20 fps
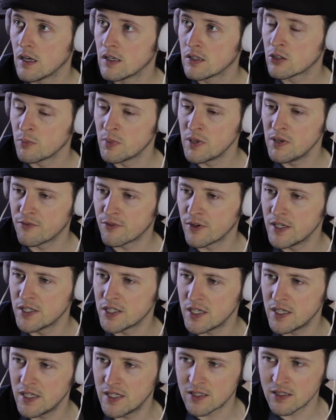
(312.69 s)
So B
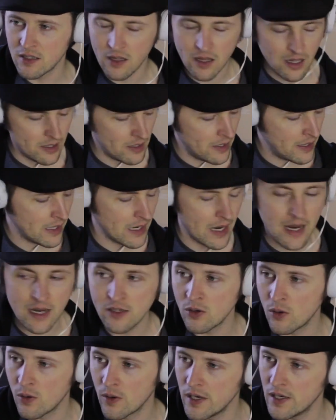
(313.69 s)
Phrygian is a lot like A
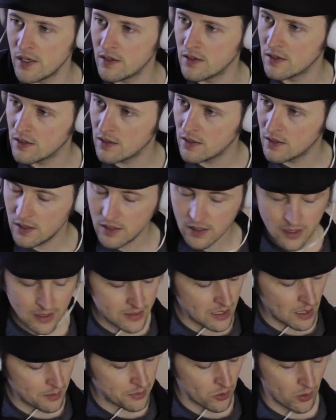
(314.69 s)
Dorian,
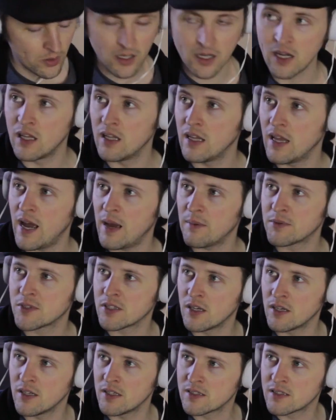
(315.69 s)
except sort of collapsed
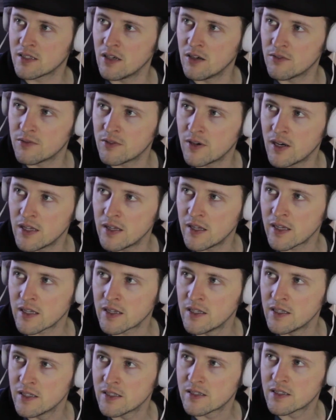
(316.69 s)
on itself, right? Like
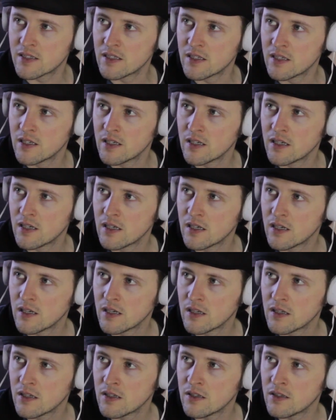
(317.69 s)
this.
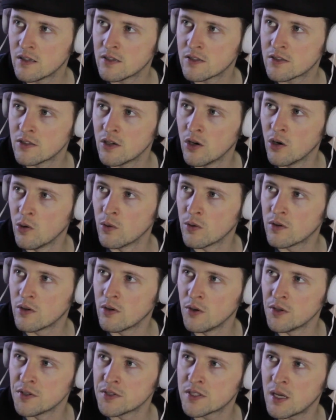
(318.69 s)
There's no
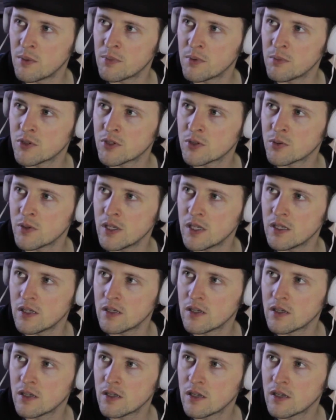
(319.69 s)
whole step in between.